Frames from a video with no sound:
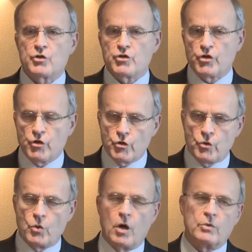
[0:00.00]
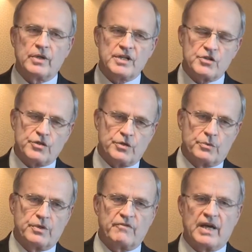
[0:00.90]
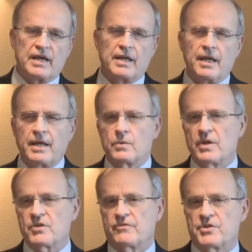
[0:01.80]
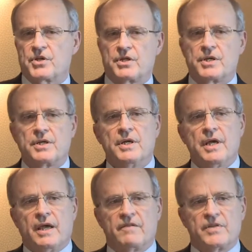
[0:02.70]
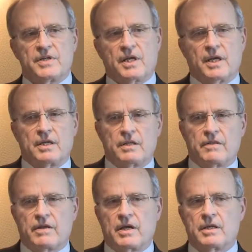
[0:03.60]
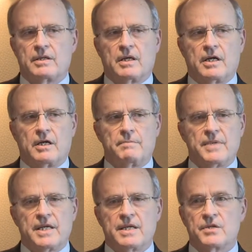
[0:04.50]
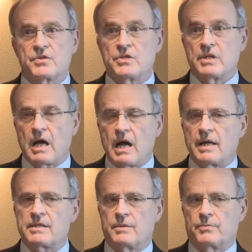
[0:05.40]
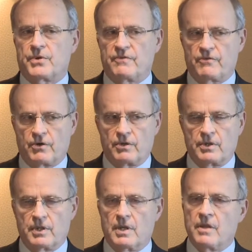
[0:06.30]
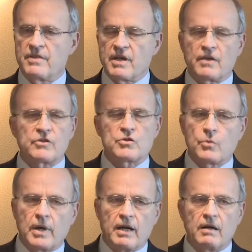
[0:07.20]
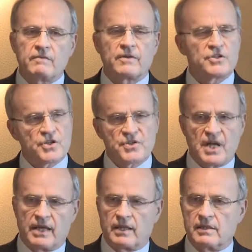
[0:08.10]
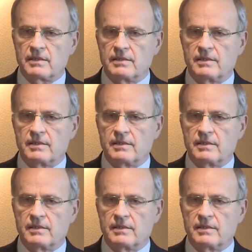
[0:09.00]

Two, only two, Nevada and West Virginia have indicated that um, it is not preferred. The other 12 are just silent.